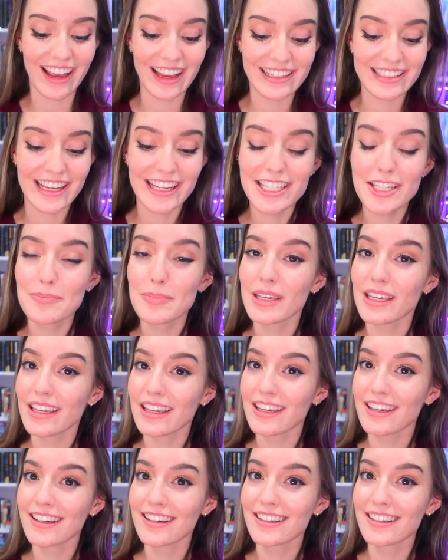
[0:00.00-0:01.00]
I tend to
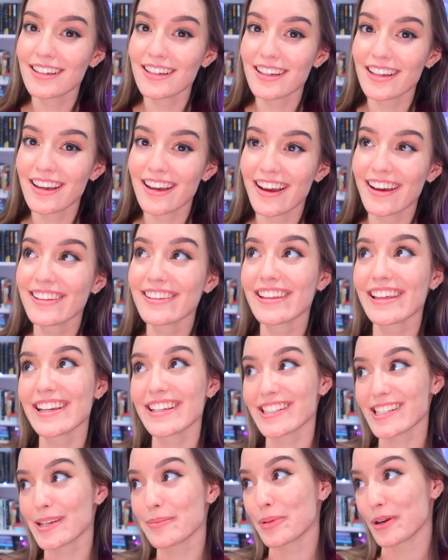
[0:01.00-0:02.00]
be a lazy